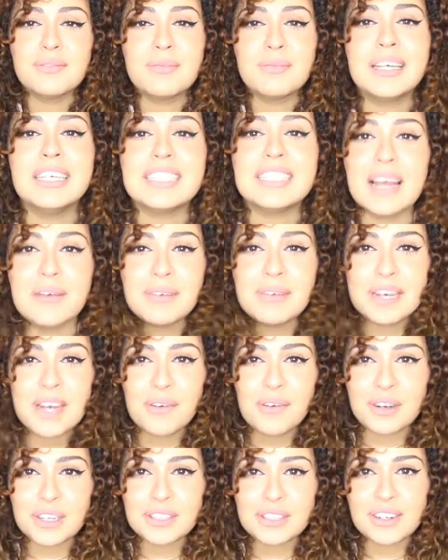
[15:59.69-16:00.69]
Please let me
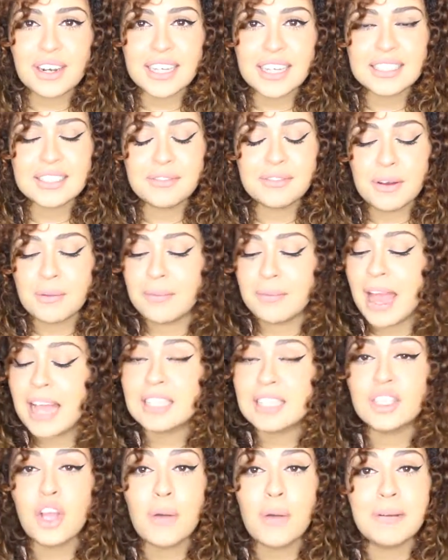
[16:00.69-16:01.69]
know what you'd like to film
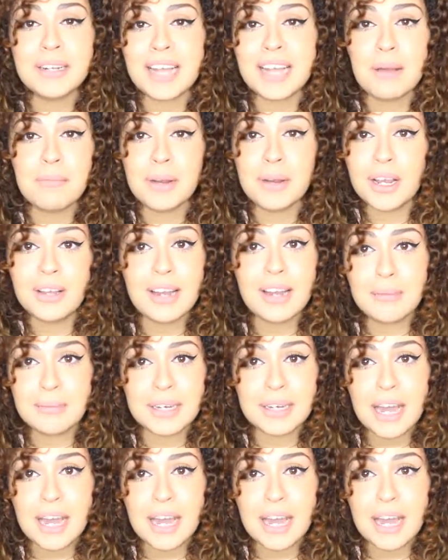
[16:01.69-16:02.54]
next. Comment down below, let me